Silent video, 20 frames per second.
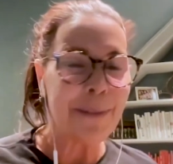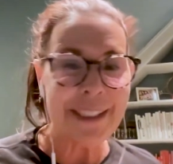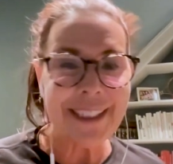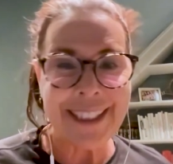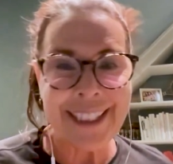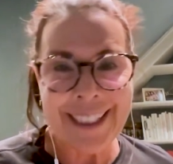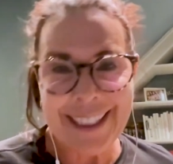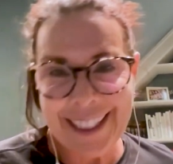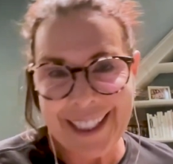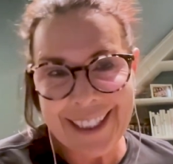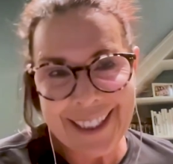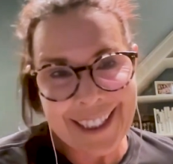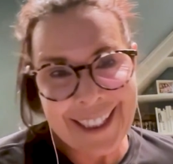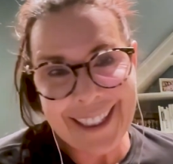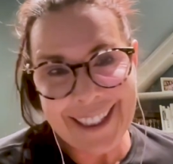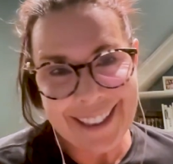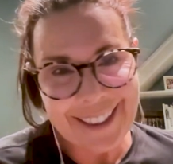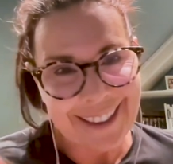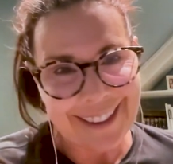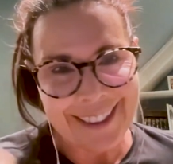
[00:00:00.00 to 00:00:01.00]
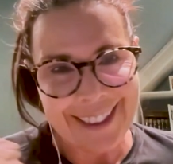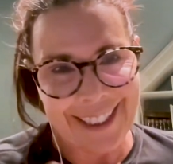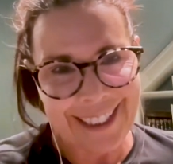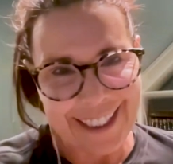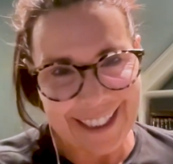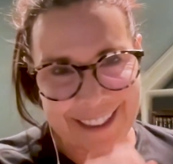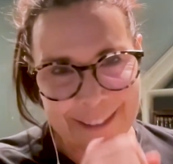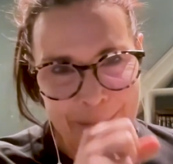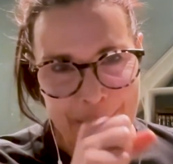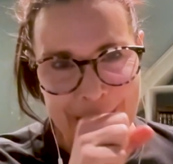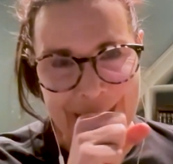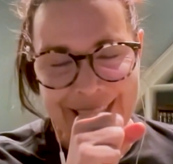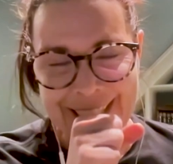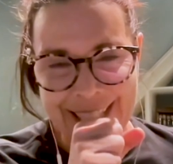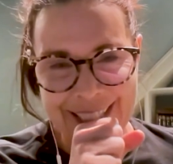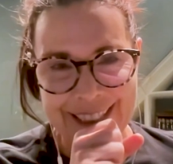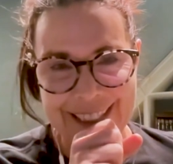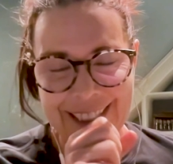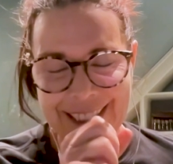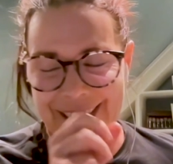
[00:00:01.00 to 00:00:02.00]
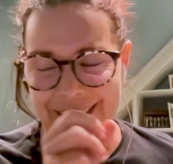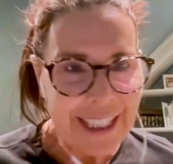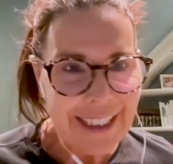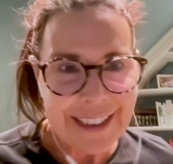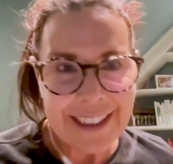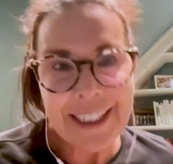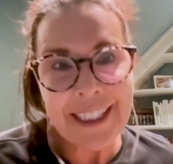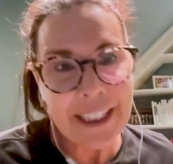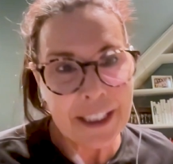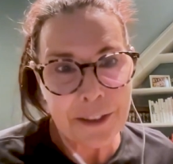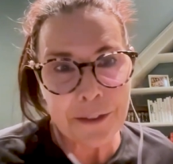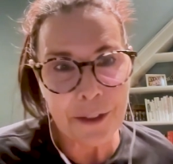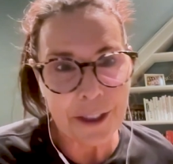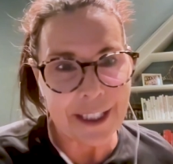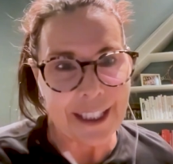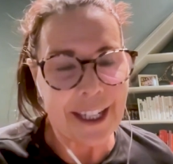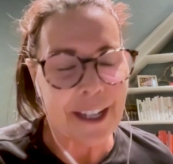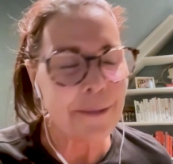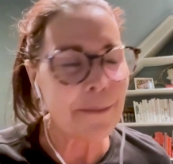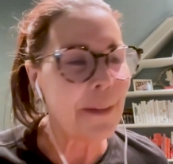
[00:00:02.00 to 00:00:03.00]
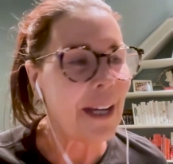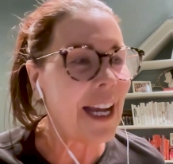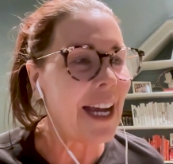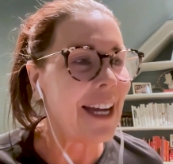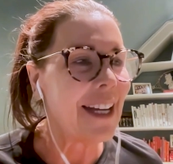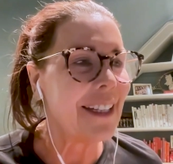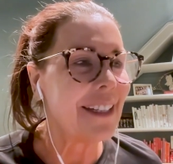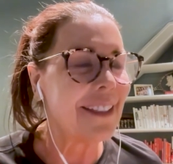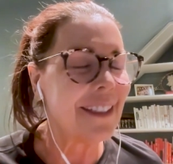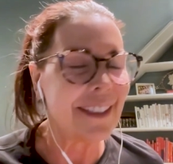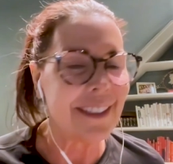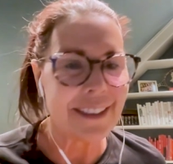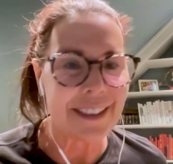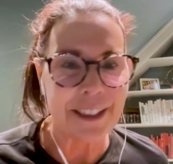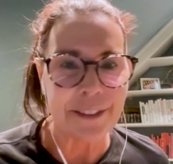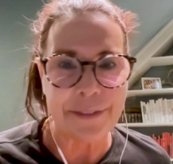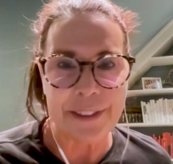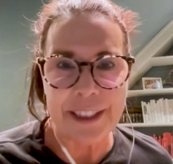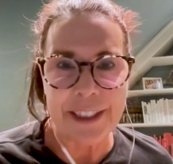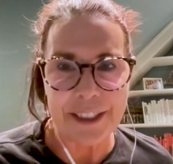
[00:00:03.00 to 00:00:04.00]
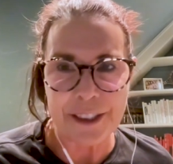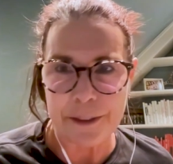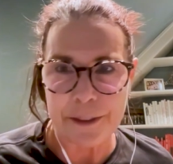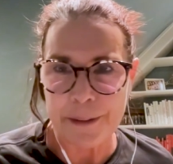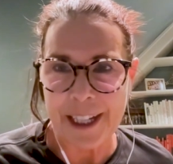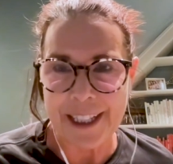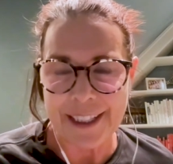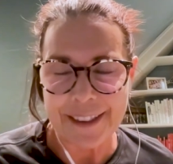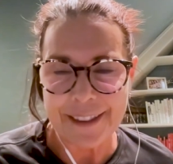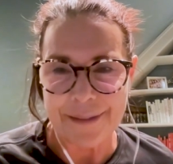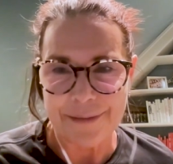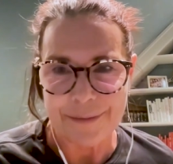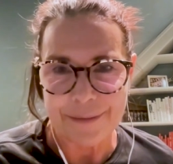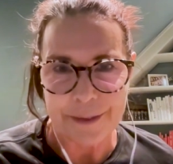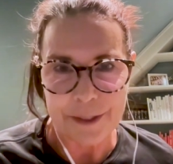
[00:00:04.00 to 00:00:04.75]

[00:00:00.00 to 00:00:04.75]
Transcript: but she did she she didn't pay attention. She ignored them and she finished the race.